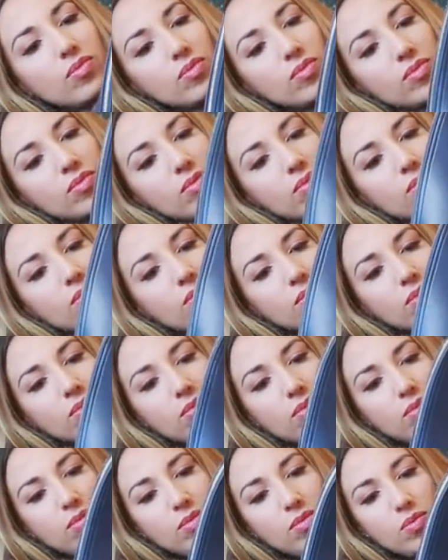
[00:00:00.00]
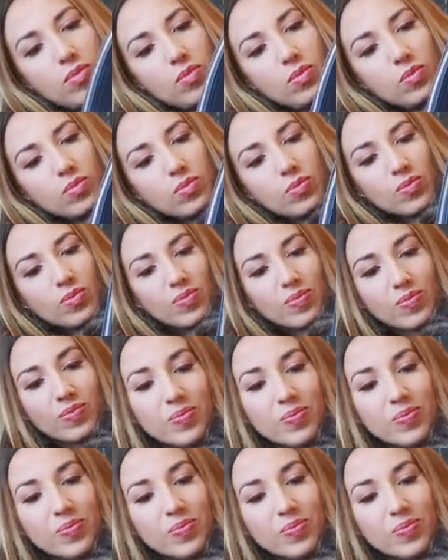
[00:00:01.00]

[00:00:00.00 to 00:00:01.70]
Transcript: (no one is talking)